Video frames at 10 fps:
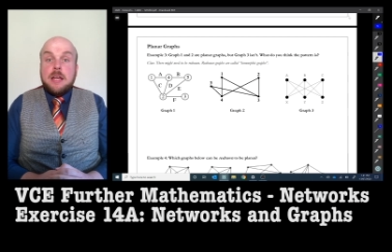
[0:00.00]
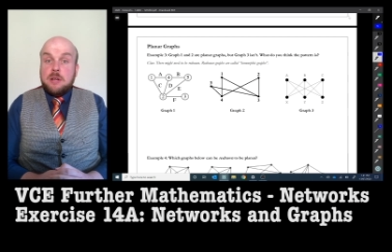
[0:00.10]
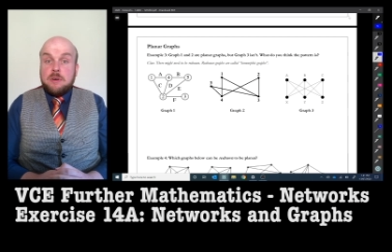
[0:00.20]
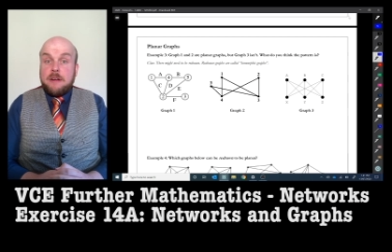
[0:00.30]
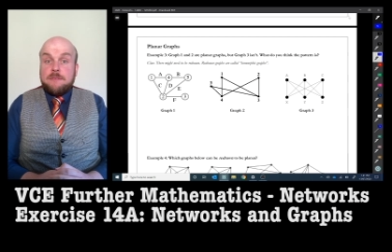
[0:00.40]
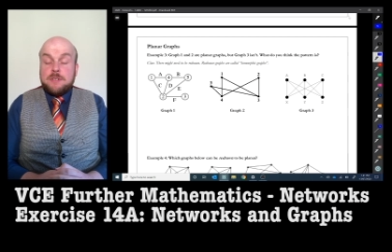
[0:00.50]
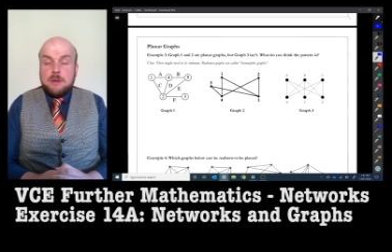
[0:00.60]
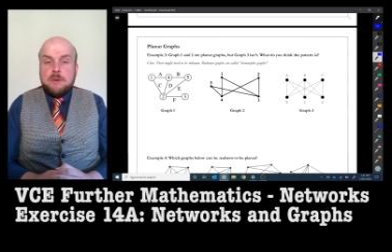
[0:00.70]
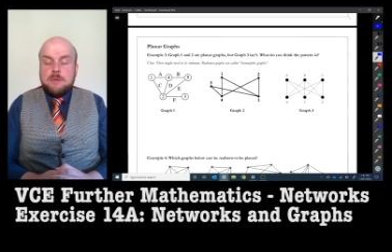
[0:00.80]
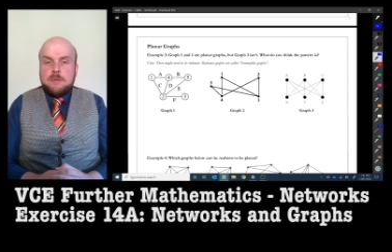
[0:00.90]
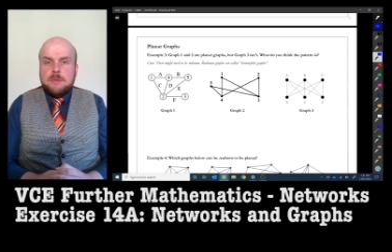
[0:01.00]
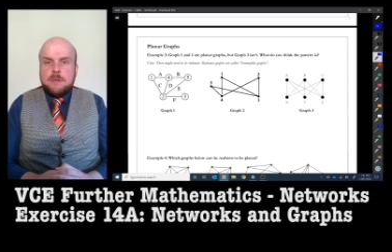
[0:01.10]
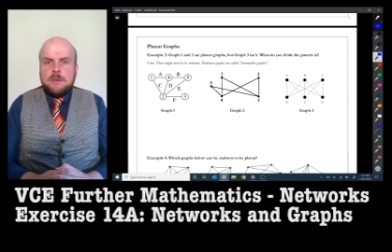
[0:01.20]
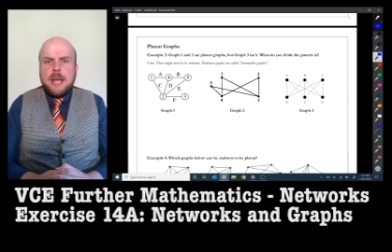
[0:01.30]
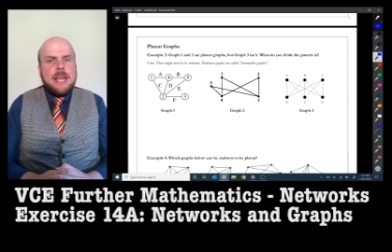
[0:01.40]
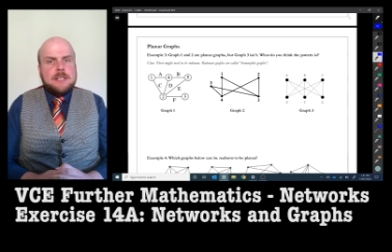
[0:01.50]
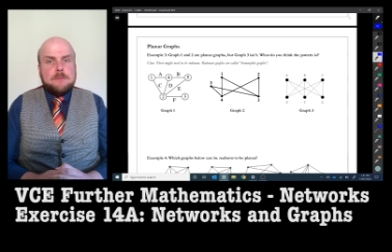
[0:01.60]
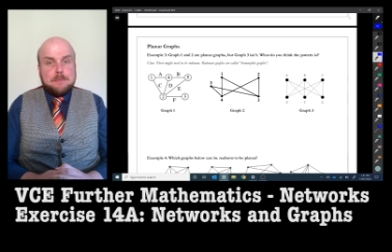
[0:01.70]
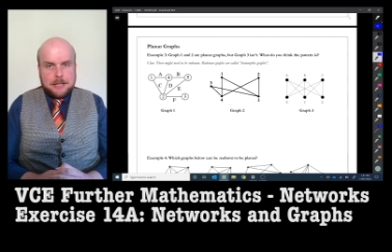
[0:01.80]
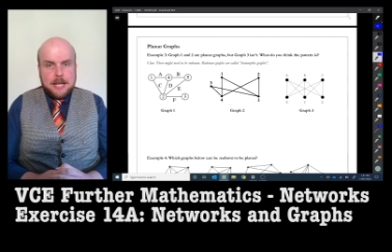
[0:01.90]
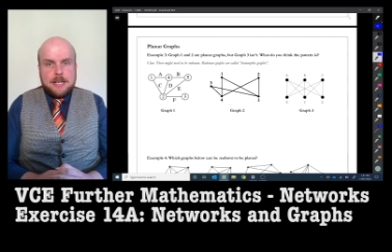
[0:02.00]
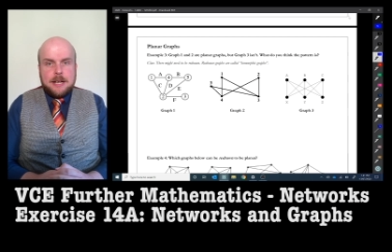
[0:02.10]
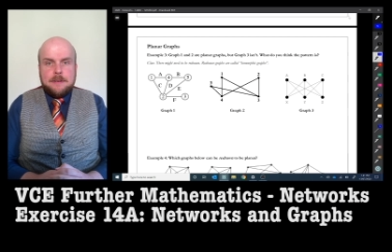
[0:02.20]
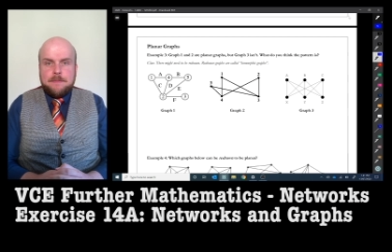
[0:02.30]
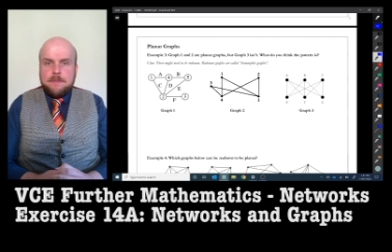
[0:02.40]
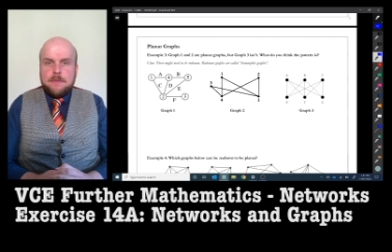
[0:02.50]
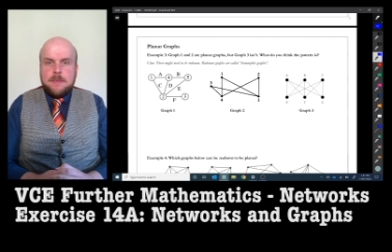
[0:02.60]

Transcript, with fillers: Graph two is planar.